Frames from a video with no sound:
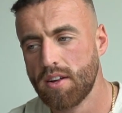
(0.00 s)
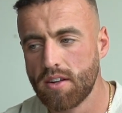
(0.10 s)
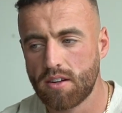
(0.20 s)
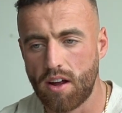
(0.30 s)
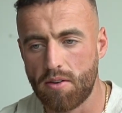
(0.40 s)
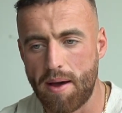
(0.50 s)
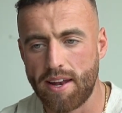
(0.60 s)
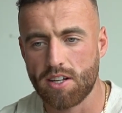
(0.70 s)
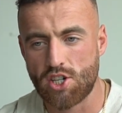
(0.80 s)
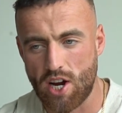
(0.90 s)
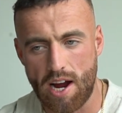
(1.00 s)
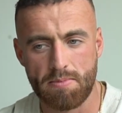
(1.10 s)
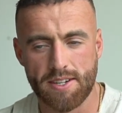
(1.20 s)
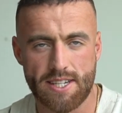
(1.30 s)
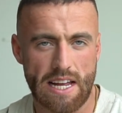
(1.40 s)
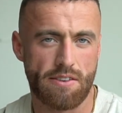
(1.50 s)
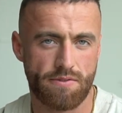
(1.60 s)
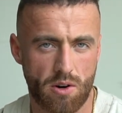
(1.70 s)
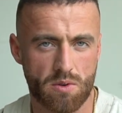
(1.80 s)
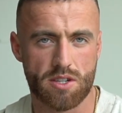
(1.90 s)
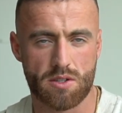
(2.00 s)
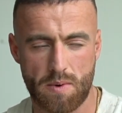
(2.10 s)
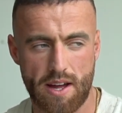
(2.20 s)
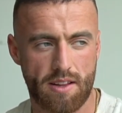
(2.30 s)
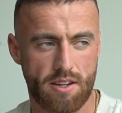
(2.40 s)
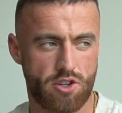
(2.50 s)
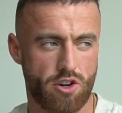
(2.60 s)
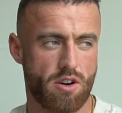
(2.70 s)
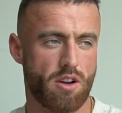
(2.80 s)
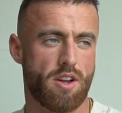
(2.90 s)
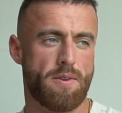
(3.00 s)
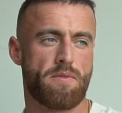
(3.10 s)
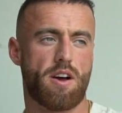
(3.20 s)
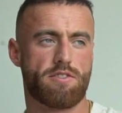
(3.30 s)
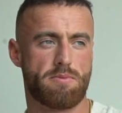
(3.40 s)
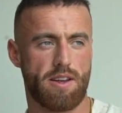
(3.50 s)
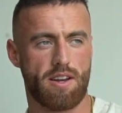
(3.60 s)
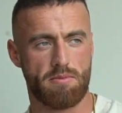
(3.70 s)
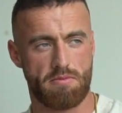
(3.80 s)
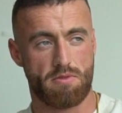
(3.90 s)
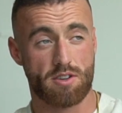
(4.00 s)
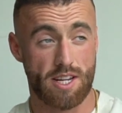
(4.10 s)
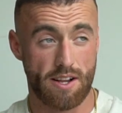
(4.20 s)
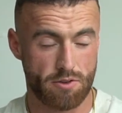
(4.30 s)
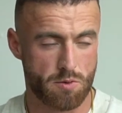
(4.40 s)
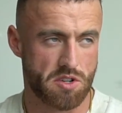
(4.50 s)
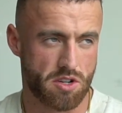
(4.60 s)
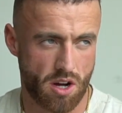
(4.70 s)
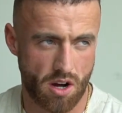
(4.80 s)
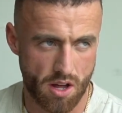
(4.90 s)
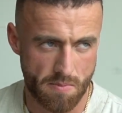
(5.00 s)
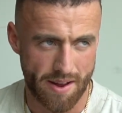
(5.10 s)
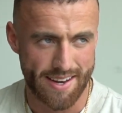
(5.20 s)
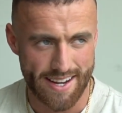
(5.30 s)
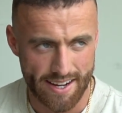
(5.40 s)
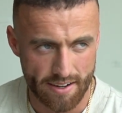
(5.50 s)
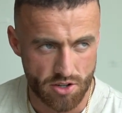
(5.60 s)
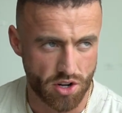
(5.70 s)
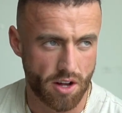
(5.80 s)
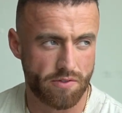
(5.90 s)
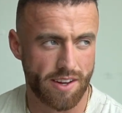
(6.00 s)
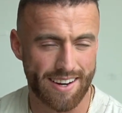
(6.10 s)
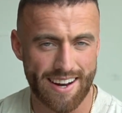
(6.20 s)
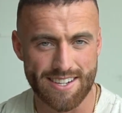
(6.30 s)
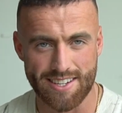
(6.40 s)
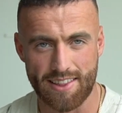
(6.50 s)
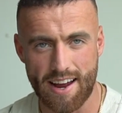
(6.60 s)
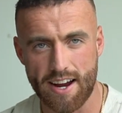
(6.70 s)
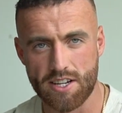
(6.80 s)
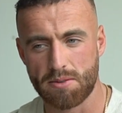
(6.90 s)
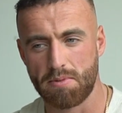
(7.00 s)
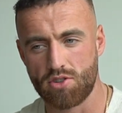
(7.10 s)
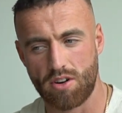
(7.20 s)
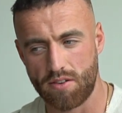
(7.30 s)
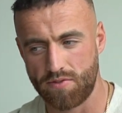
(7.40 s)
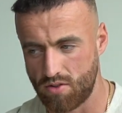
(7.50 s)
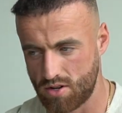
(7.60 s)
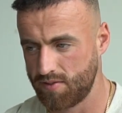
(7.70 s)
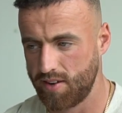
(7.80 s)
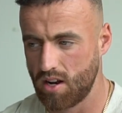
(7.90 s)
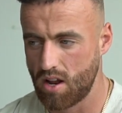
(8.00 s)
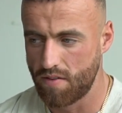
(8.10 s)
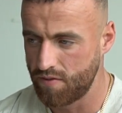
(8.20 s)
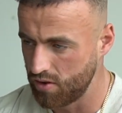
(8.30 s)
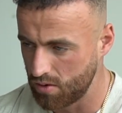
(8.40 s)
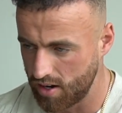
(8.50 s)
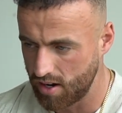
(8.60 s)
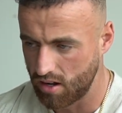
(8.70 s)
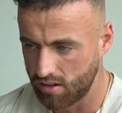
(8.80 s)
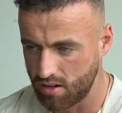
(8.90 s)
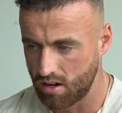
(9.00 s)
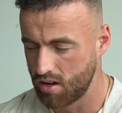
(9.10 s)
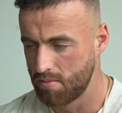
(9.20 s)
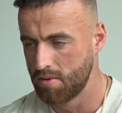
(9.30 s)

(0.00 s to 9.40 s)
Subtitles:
kind of mental sharpness that invokes as well, that you're obviously being a little bit more selfish with your time when needed. You're not feeling as lethargic by trying to force feed a lot of food in all the time.